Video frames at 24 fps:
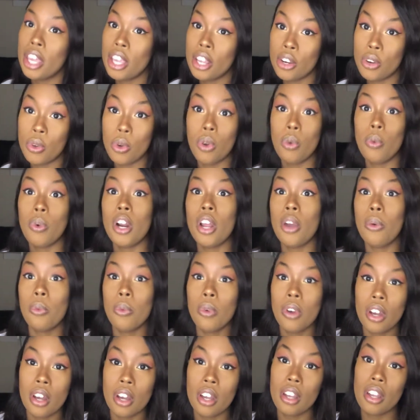doing what I
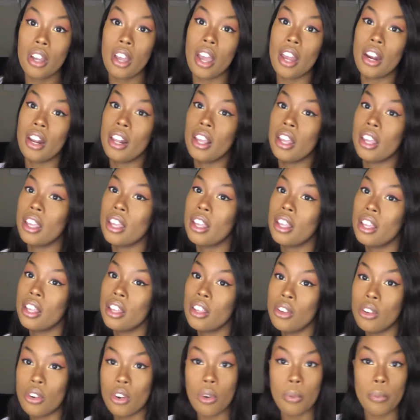want, kind of like, you
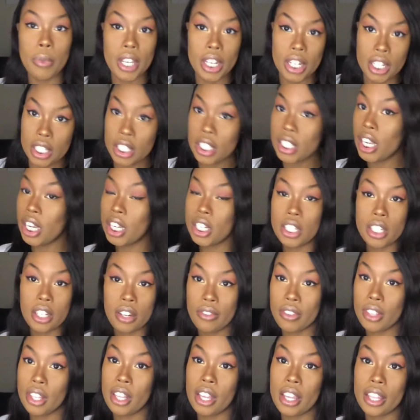know, being in a section and
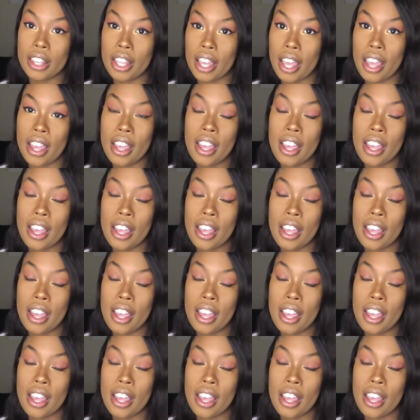everything like that.